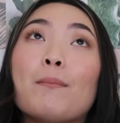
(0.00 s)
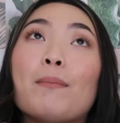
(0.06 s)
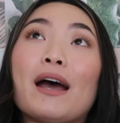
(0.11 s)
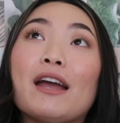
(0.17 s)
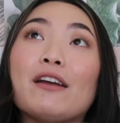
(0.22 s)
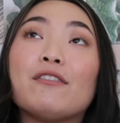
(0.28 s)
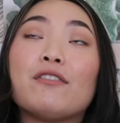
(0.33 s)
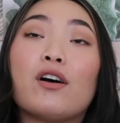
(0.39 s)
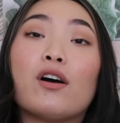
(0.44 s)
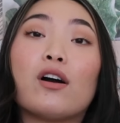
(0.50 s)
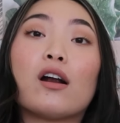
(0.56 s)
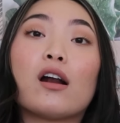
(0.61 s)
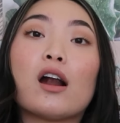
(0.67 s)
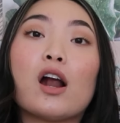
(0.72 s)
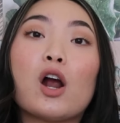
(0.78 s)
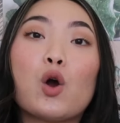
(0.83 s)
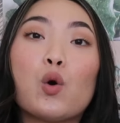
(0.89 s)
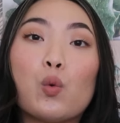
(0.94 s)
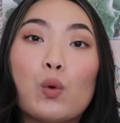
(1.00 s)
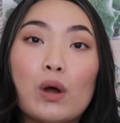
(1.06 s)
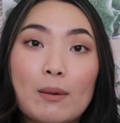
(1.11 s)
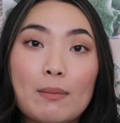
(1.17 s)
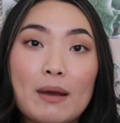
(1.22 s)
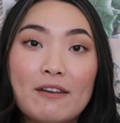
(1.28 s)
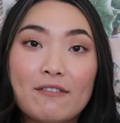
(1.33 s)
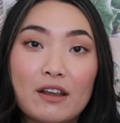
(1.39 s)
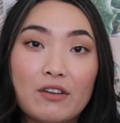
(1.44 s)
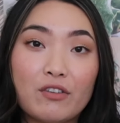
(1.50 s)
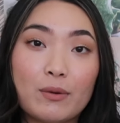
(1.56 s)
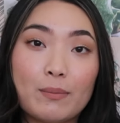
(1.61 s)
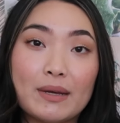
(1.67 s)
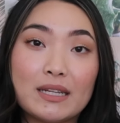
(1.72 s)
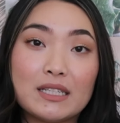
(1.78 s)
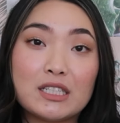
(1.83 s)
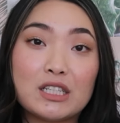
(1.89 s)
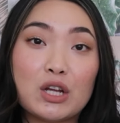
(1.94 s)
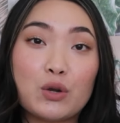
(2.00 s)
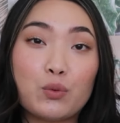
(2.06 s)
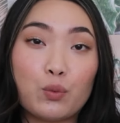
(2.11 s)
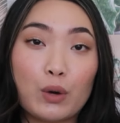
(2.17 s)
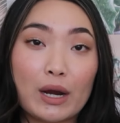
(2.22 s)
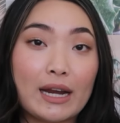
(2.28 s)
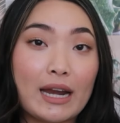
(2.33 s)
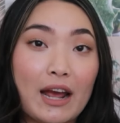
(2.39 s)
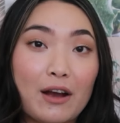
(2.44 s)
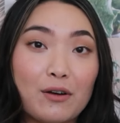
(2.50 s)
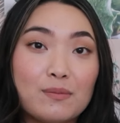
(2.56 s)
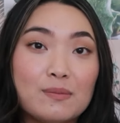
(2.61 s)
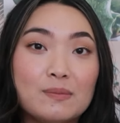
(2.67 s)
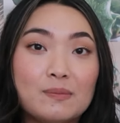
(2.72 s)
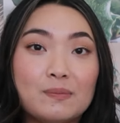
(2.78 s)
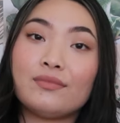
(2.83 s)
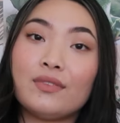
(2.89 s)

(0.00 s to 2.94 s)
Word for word: by far one of my favorite mists right now.